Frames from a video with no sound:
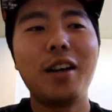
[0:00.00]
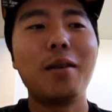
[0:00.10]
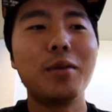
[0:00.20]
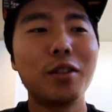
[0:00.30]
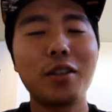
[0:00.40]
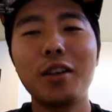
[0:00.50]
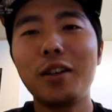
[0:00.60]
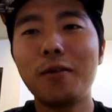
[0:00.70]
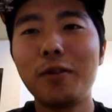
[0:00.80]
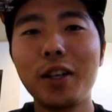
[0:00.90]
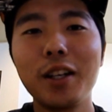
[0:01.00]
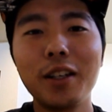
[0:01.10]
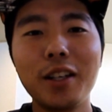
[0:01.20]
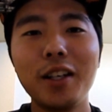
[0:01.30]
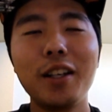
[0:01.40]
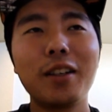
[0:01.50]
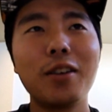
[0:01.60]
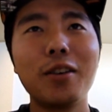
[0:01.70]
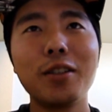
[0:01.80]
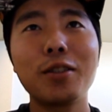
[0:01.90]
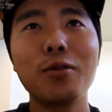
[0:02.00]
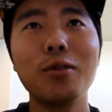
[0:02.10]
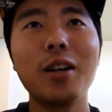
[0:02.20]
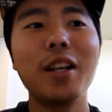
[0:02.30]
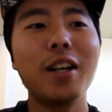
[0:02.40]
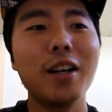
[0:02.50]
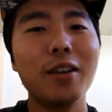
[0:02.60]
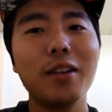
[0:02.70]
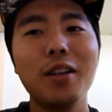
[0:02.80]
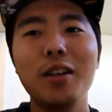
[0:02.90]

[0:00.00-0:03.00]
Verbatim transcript: I'm just a freaking kid going to school right now.